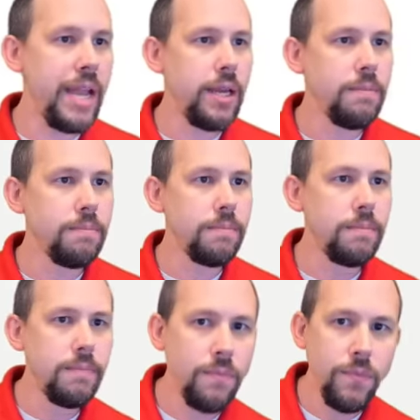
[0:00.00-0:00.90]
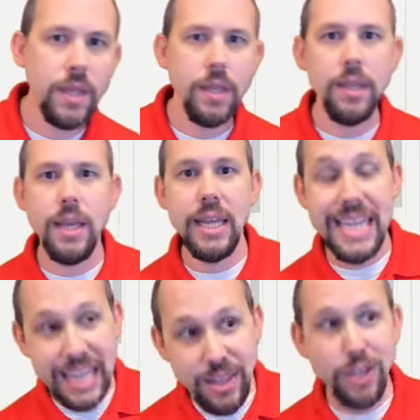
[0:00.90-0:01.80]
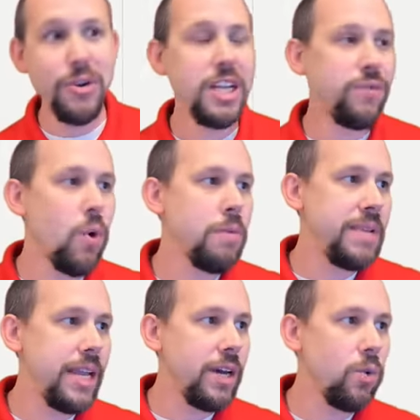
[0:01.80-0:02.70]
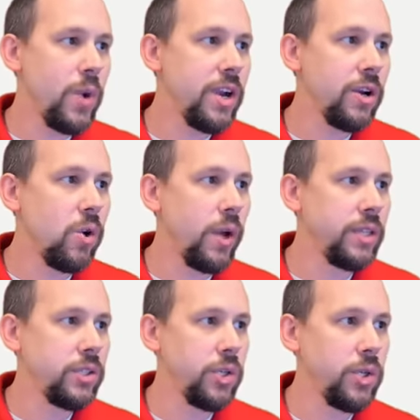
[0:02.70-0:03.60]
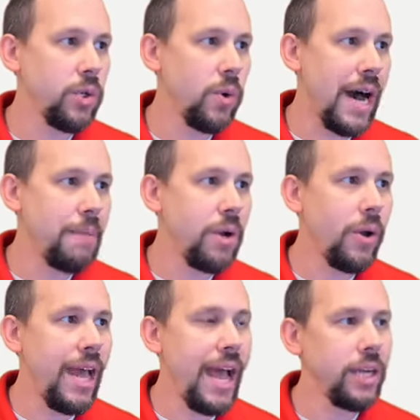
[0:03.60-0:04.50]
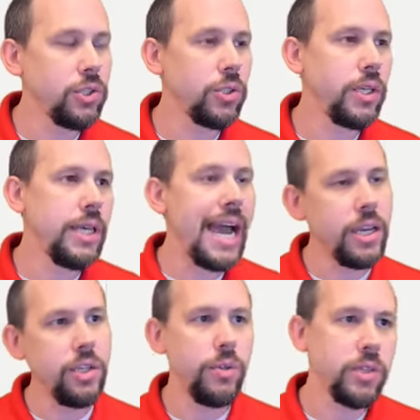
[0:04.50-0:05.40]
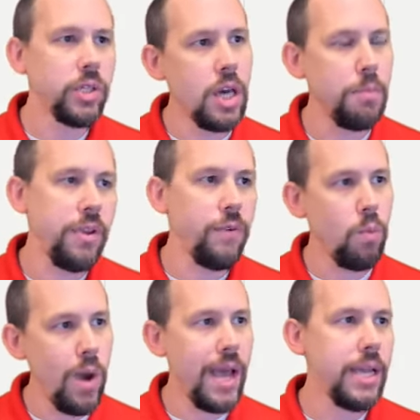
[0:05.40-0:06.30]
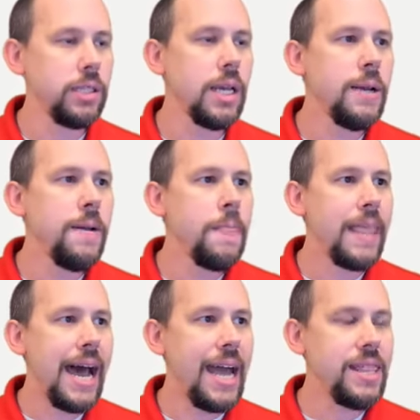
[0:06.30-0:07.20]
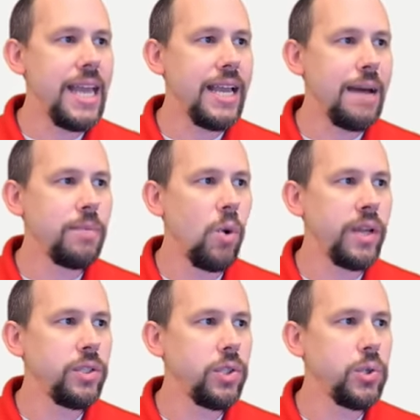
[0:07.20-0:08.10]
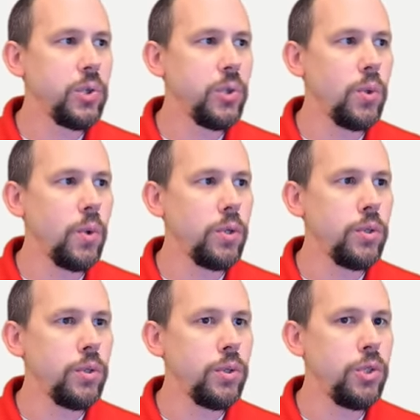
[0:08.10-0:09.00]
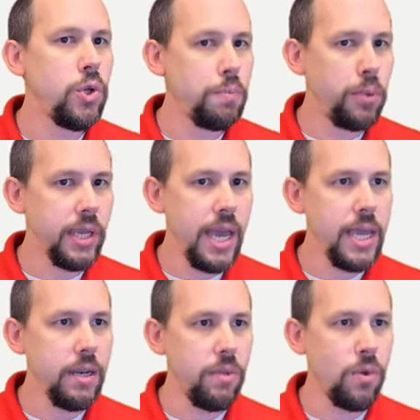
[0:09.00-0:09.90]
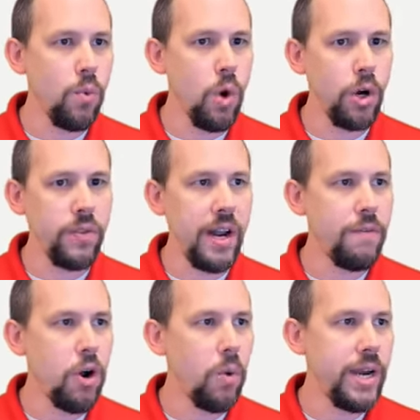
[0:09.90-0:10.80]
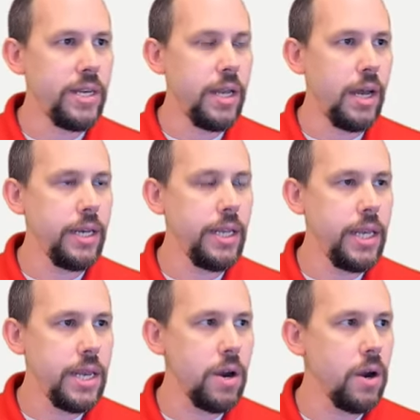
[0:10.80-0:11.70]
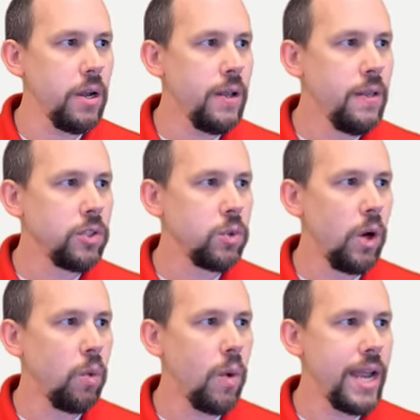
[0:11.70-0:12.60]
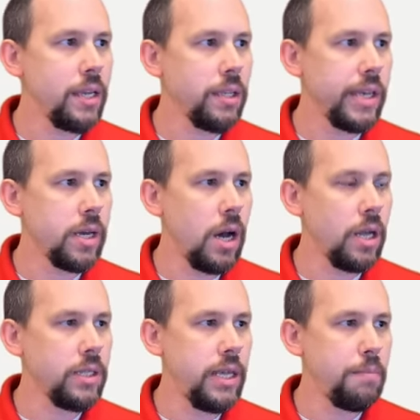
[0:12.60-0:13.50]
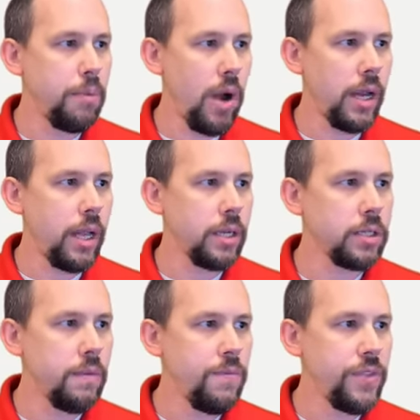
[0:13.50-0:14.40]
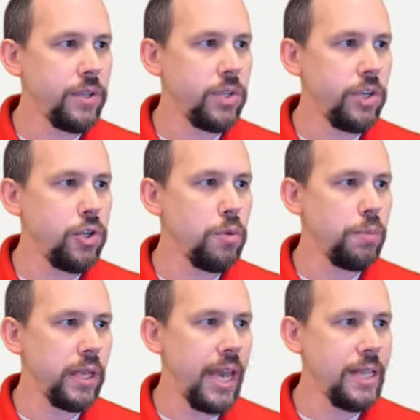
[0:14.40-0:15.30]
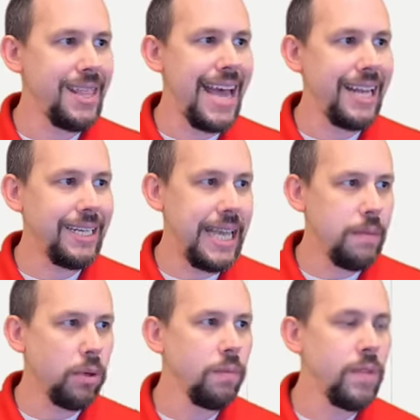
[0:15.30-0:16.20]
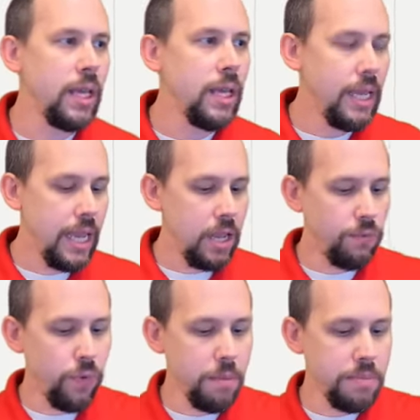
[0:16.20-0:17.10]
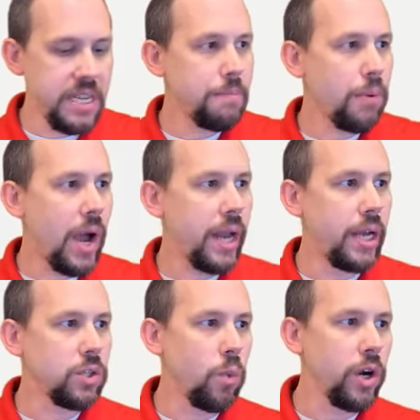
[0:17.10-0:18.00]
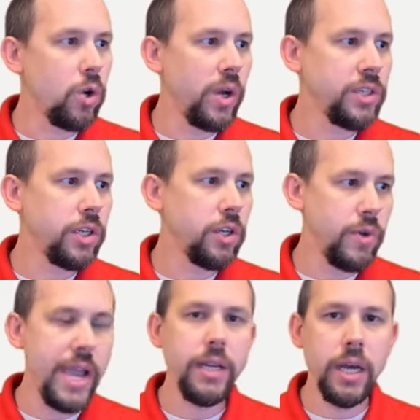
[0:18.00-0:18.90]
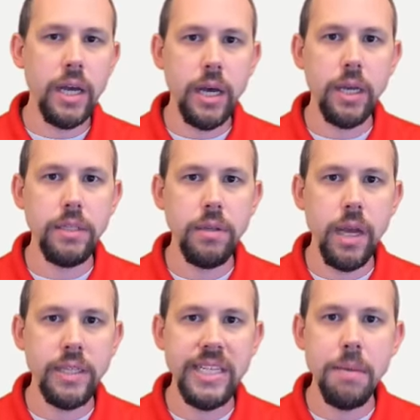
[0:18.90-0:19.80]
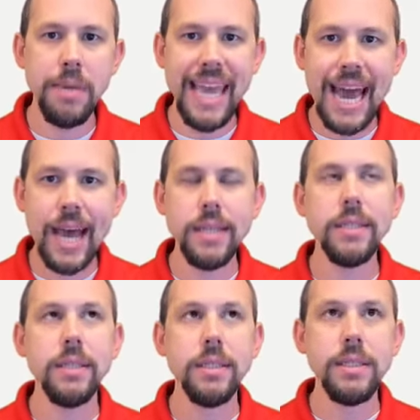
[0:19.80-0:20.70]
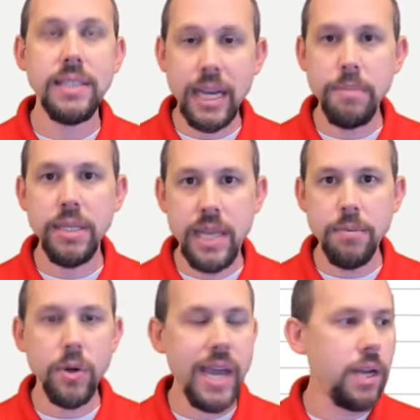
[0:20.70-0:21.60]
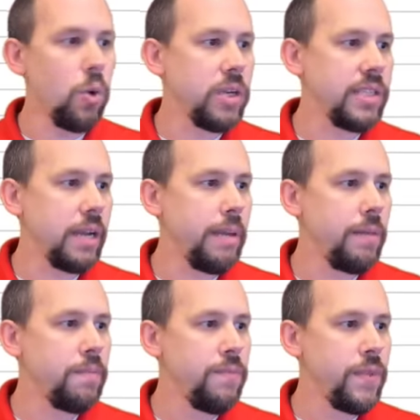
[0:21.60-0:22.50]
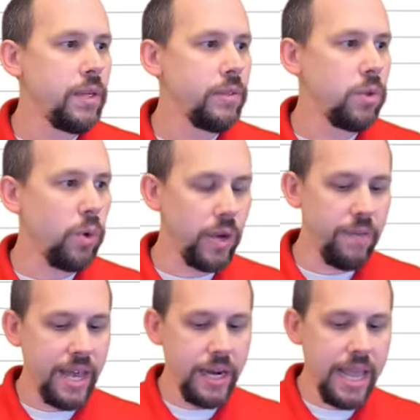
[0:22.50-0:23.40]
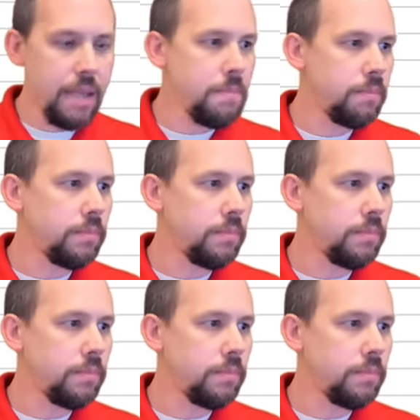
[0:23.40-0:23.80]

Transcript: data. And in the transform data, we are going to, I'm gonna actually, I could do this a couple different ways. I think I'm going to duplicate the work that I've already done here. So I'll right click on dim product to duplicate that table. And from dim product, we're going to create a, a dim cat segment table, category segment. So we'll give that a name.